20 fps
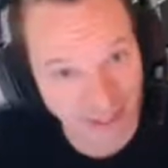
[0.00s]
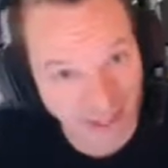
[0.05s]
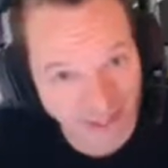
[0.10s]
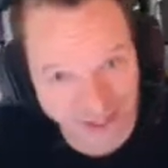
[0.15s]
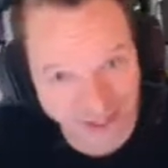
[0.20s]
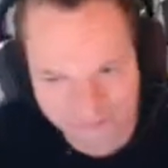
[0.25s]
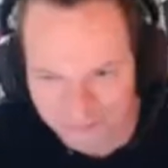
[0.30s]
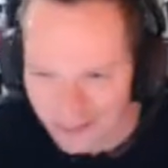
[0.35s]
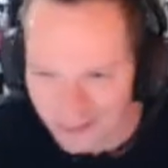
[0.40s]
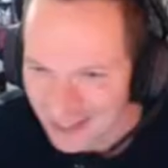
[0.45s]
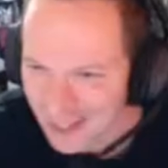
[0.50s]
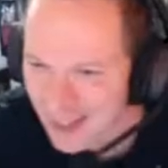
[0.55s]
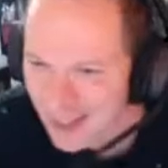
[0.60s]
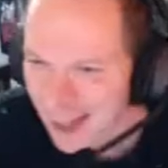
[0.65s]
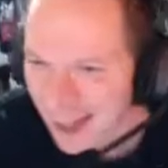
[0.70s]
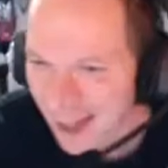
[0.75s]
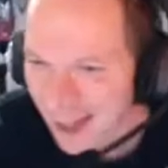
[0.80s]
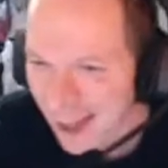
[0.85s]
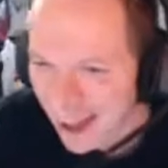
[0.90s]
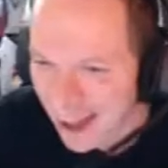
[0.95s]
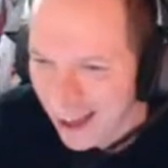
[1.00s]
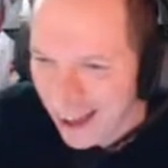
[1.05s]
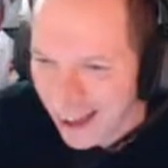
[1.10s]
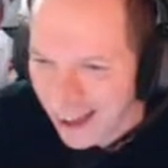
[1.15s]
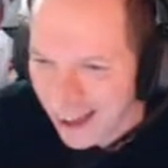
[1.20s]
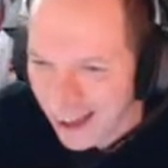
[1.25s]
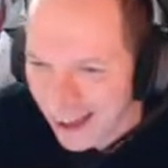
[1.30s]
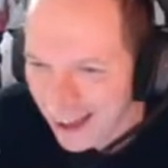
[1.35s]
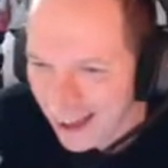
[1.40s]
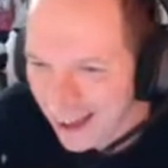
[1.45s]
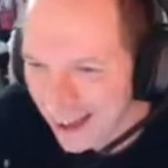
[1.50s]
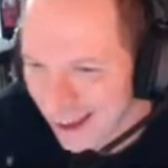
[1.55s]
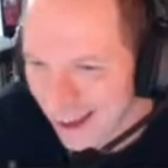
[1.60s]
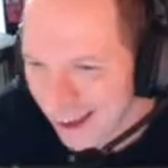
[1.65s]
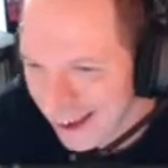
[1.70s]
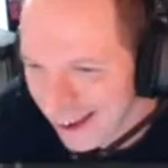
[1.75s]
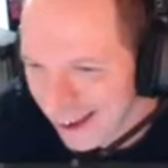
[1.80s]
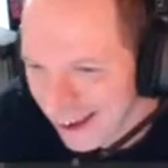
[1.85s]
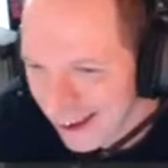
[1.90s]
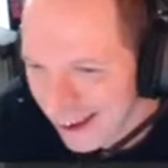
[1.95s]
Lane.
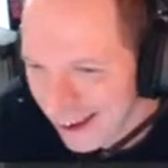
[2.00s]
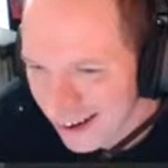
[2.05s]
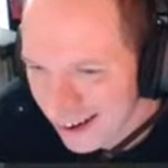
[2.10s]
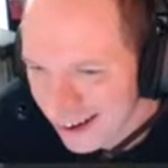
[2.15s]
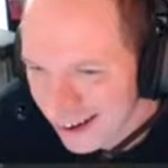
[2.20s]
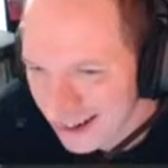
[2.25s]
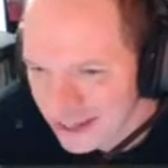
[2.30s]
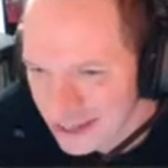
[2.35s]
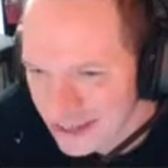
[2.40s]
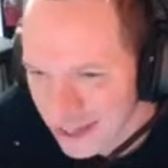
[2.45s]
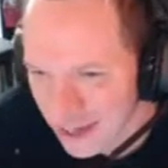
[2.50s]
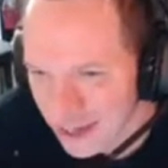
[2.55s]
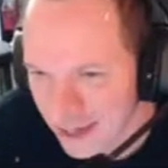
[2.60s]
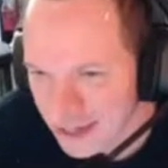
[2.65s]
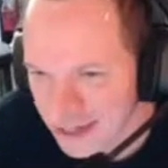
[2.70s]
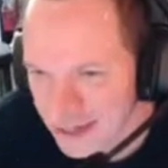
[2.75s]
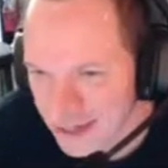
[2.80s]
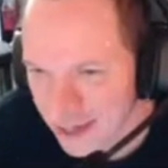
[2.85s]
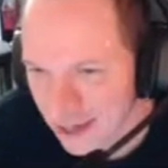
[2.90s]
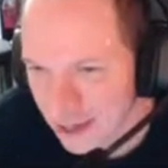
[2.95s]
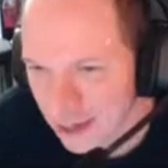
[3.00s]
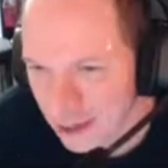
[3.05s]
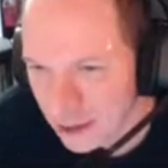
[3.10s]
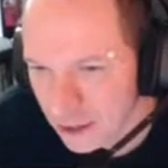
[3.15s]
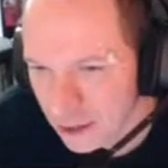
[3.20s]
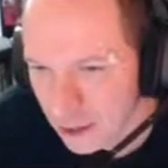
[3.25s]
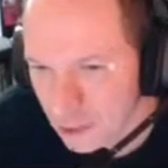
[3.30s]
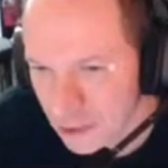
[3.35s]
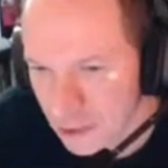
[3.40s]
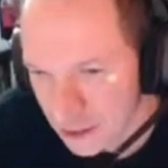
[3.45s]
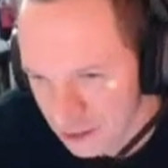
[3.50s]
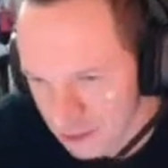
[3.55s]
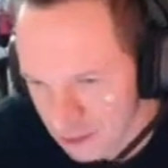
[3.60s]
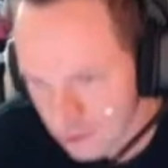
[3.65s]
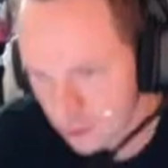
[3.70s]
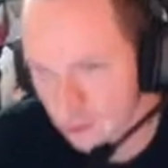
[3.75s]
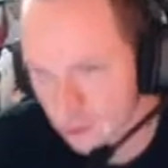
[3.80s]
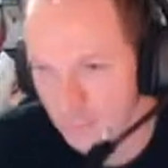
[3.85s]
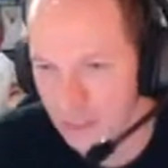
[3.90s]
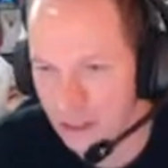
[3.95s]
Uh, Diane is saying, oh yeah,
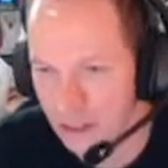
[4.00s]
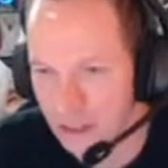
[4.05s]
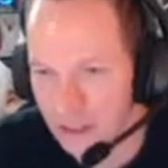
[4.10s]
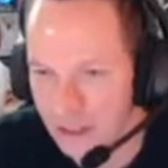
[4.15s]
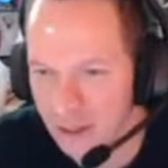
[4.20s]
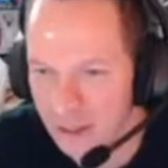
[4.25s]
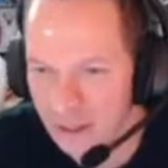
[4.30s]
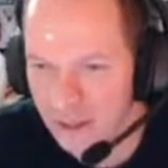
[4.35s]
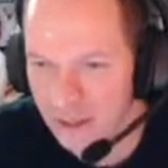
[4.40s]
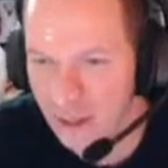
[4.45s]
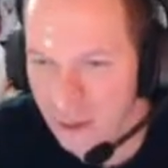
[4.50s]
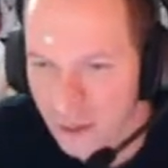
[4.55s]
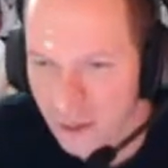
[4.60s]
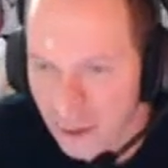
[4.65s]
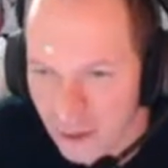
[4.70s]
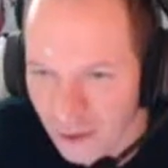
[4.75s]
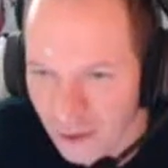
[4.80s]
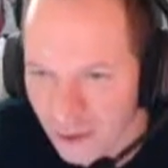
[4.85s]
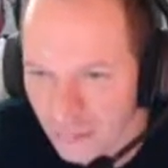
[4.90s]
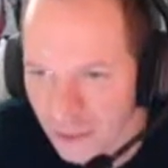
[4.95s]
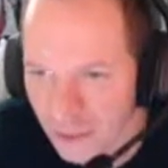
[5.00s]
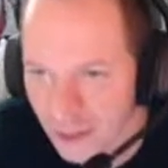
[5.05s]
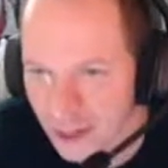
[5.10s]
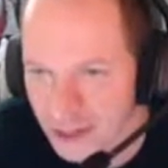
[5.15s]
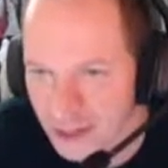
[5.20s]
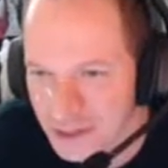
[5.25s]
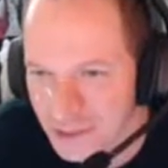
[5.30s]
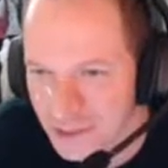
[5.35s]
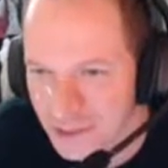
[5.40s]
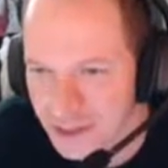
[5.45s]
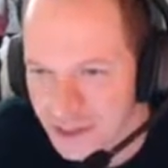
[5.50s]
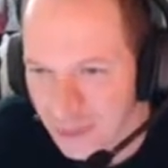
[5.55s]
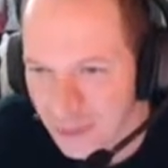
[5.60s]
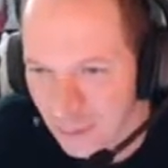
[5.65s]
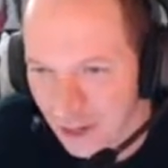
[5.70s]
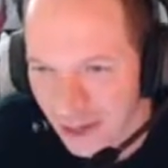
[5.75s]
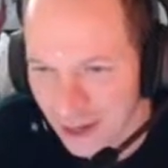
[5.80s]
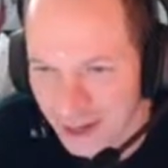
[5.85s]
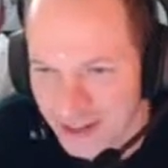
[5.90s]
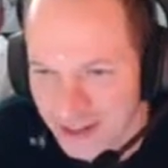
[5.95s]
Scarmony. Oh my gosh, what is
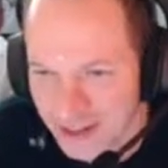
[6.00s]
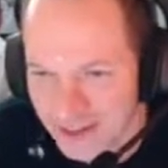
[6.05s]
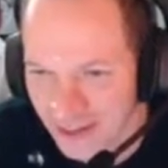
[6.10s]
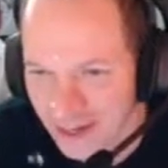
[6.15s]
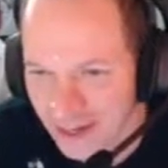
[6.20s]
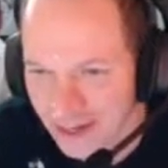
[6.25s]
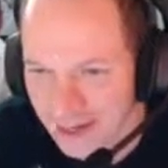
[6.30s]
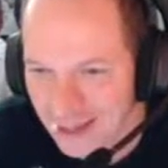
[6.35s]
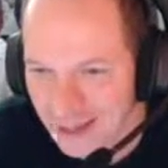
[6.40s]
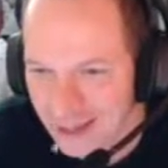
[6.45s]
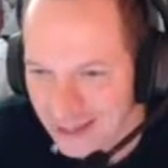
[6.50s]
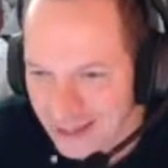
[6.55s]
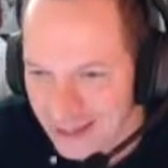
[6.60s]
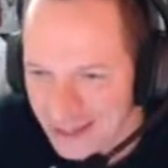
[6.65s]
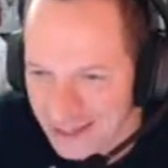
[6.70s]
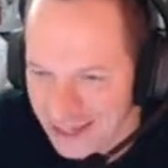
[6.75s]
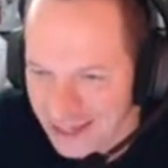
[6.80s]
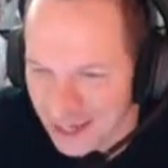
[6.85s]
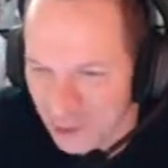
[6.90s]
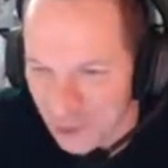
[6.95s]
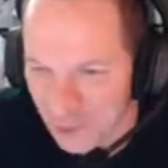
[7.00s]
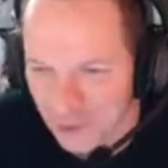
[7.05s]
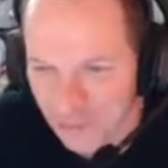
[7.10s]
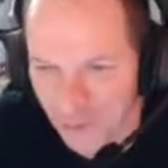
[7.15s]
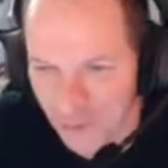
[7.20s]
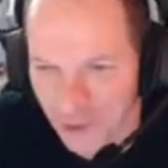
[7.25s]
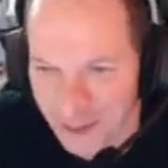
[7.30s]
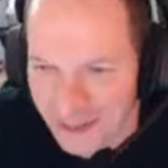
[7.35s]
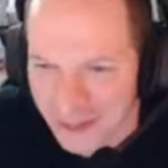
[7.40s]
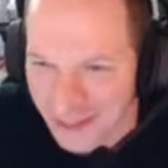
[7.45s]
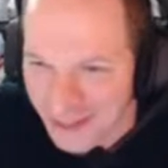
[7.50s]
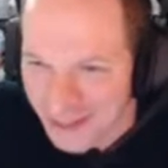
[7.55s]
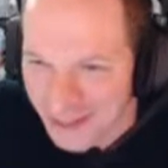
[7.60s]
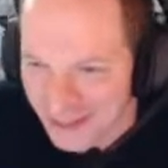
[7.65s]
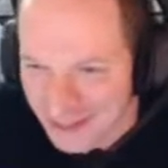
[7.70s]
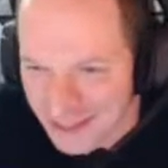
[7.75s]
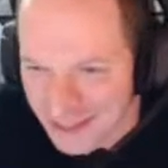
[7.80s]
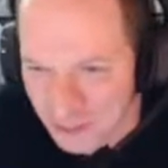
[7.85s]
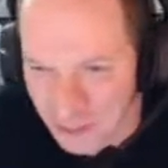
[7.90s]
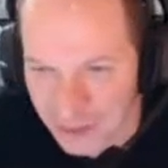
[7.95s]
Samurai Ox doing? He's saying, wait for it again.
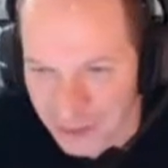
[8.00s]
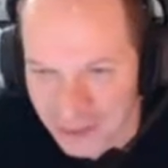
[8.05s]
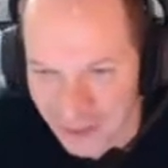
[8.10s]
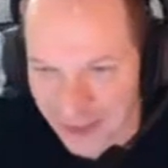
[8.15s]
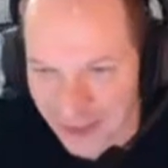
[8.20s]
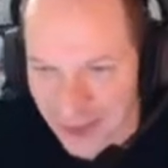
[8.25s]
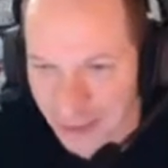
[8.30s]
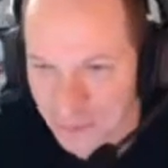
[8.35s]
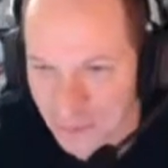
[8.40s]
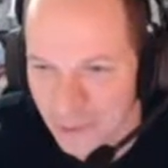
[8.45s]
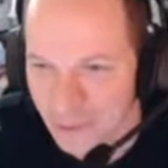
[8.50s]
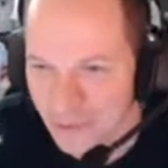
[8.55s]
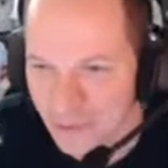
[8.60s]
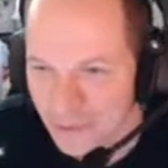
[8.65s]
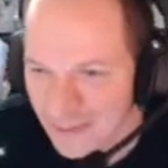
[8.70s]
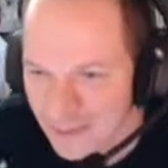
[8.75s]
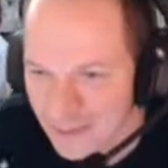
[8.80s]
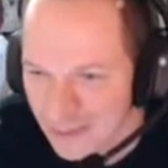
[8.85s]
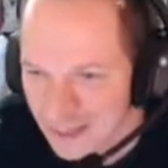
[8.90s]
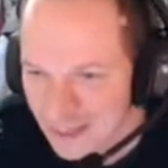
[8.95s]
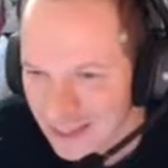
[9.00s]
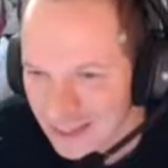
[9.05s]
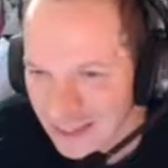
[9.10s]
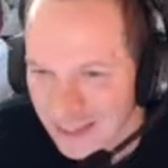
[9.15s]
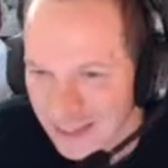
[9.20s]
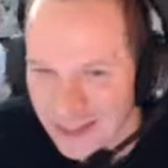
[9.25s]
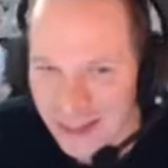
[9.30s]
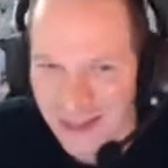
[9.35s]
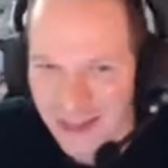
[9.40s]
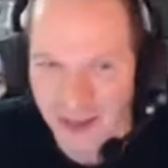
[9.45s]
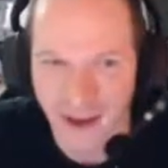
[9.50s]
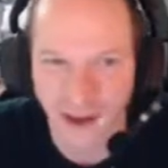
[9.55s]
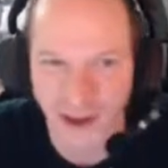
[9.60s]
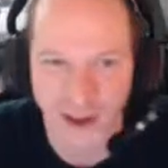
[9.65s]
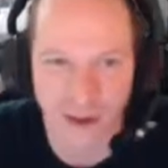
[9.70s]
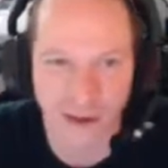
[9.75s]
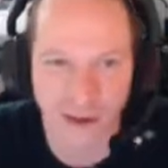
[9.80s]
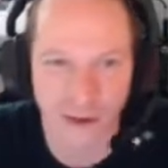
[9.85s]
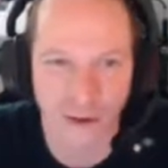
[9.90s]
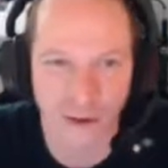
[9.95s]
Something's gonna happen.
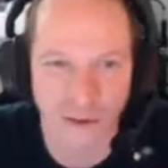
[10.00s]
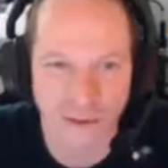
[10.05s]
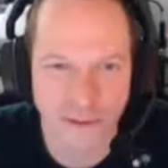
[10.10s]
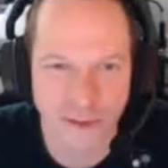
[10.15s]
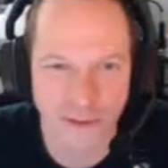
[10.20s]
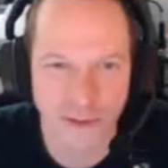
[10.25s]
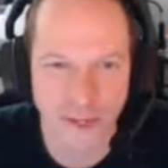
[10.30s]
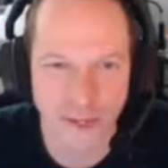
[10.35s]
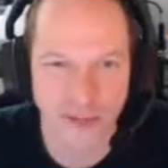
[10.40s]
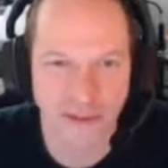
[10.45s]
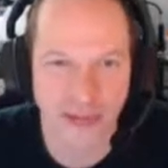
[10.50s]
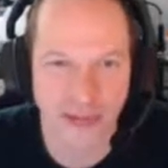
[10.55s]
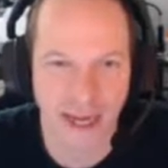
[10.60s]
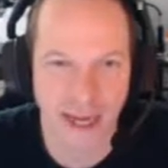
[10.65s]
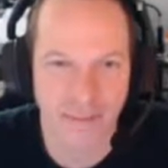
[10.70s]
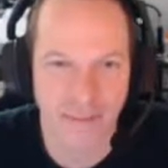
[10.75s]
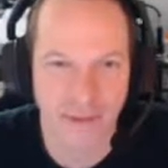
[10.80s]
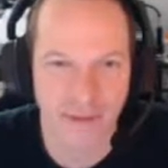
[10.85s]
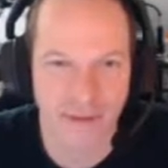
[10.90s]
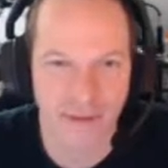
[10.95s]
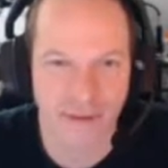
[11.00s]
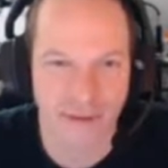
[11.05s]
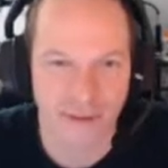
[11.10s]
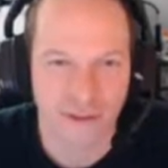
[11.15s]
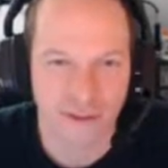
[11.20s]
Oh, something else happened.